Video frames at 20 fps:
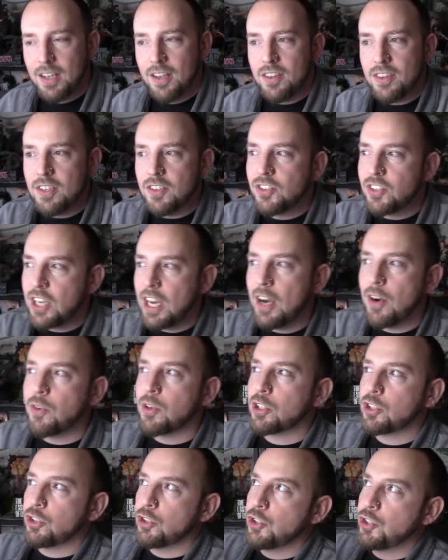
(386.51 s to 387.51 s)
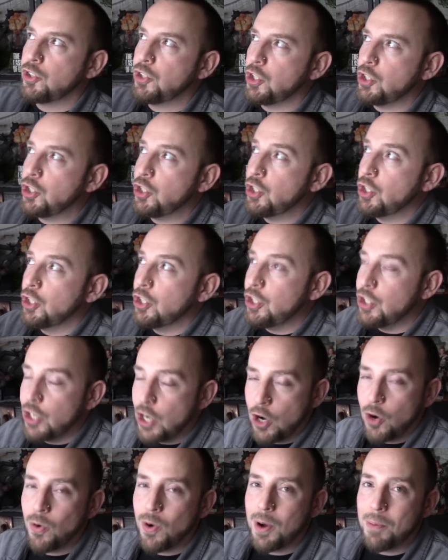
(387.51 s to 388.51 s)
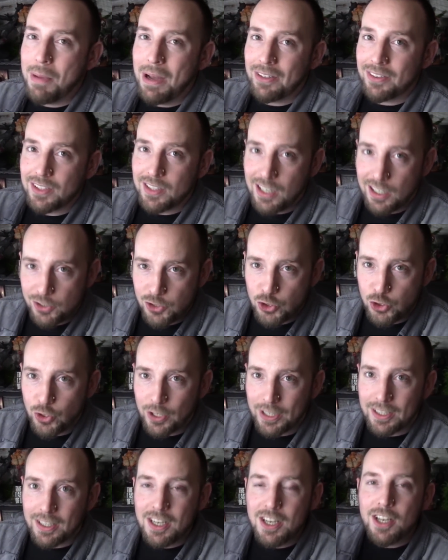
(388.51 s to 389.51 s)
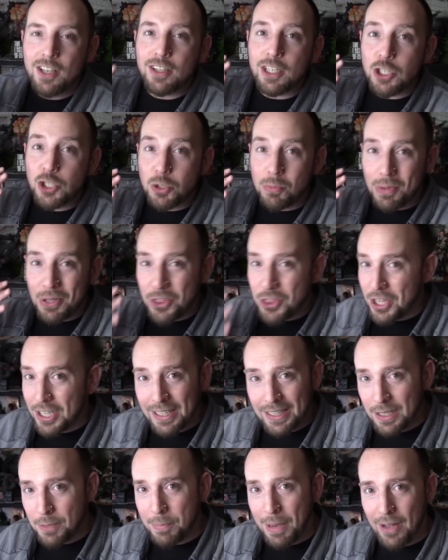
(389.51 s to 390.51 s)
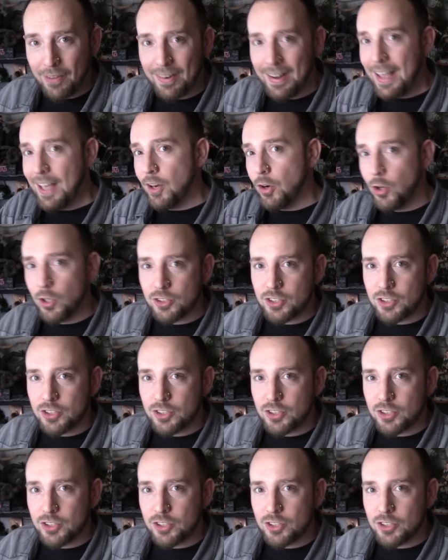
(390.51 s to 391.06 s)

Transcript: These characters should know about the guts trick. They should be thinking about it at all